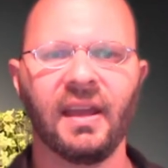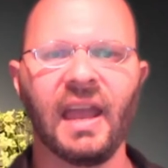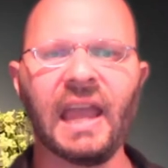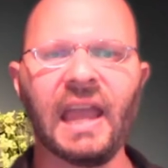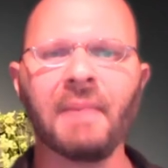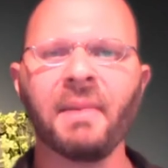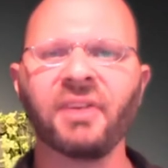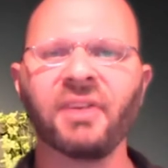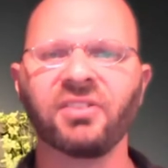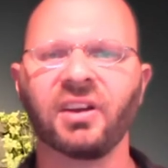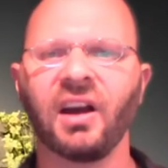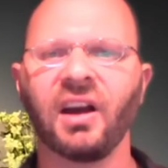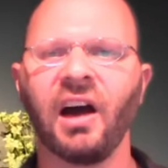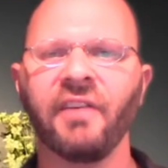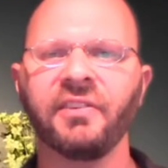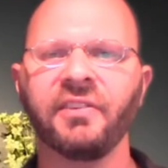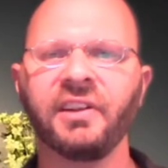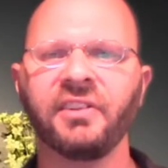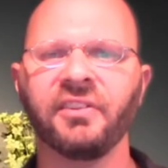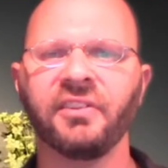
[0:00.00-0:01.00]
He makes a
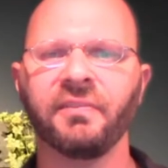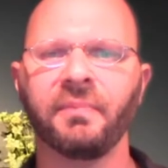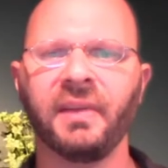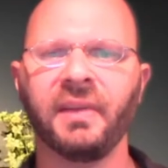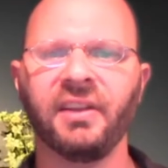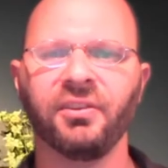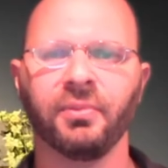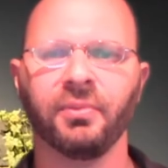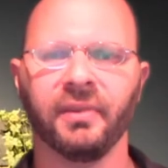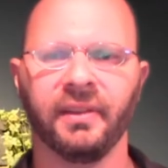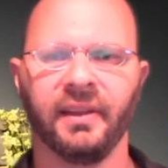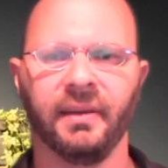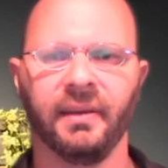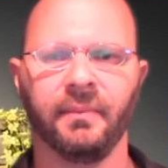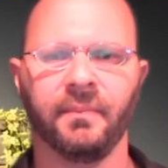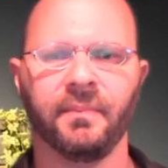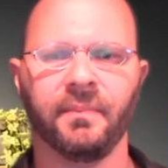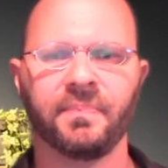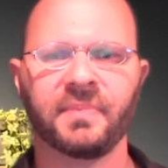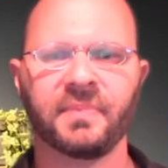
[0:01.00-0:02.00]
covenant of peace with
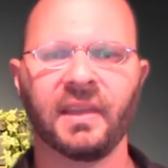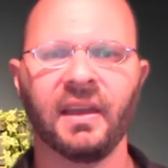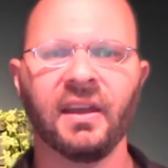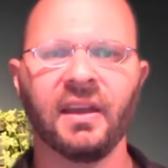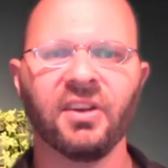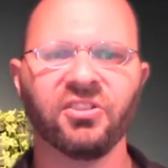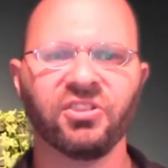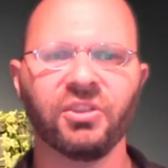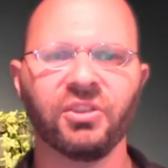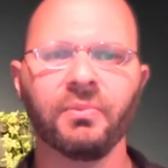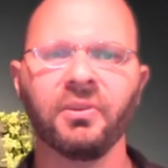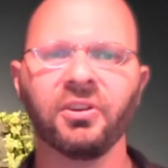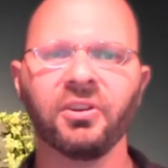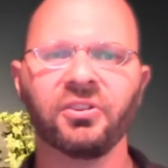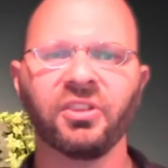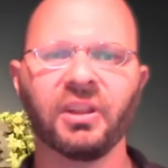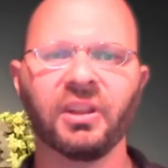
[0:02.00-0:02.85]
him, similar to the